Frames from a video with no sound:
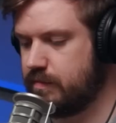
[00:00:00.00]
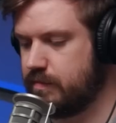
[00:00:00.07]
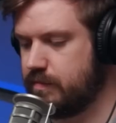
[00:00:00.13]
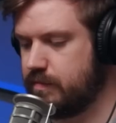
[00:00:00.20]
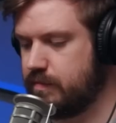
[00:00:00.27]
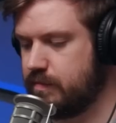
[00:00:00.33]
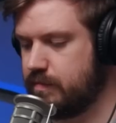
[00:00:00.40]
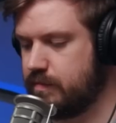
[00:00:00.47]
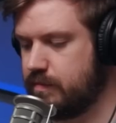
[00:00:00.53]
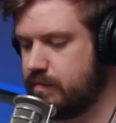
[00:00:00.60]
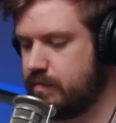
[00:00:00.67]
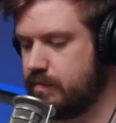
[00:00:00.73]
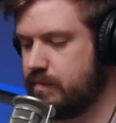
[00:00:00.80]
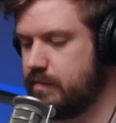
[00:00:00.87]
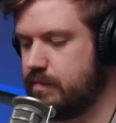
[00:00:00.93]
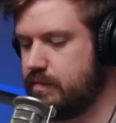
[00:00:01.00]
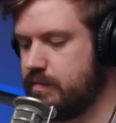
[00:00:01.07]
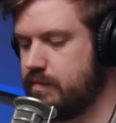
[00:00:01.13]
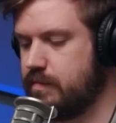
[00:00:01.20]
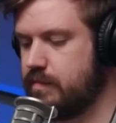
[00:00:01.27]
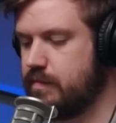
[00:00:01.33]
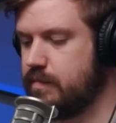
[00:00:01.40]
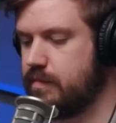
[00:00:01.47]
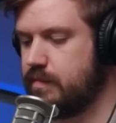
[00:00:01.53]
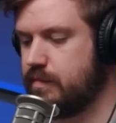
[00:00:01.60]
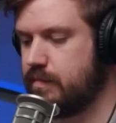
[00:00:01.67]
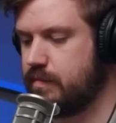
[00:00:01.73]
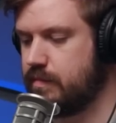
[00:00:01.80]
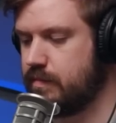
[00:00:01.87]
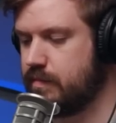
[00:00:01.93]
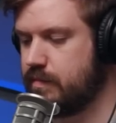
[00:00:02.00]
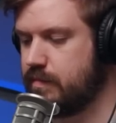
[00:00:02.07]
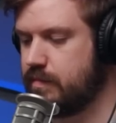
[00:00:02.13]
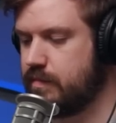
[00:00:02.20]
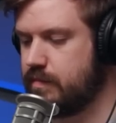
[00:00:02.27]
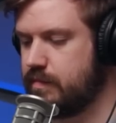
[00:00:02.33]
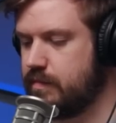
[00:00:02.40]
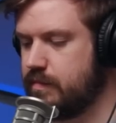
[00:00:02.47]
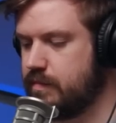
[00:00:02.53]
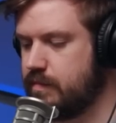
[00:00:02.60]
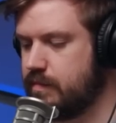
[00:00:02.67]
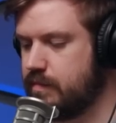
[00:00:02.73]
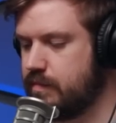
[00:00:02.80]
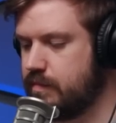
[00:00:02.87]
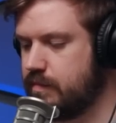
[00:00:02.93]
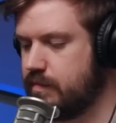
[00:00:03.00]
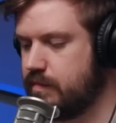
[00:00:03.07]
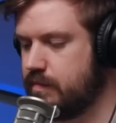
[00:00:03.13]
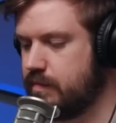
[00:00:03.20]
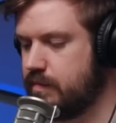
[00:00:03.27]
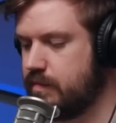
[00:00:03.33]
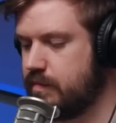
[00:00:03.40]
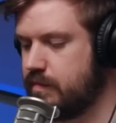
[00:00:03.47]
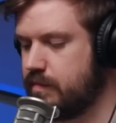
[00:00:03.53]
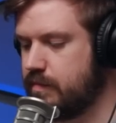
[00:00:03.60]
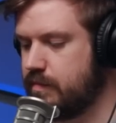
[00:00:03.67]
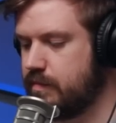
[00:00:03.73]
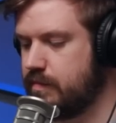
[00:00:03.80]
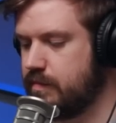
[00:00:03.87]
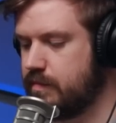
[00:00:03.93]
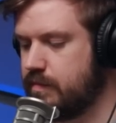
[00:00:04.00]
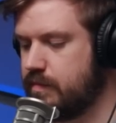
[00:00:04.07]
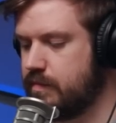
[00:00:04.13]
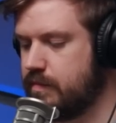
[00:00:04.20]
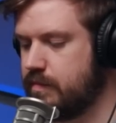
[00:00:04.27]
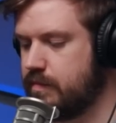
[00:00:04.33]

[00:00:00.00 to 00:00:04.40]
(silent)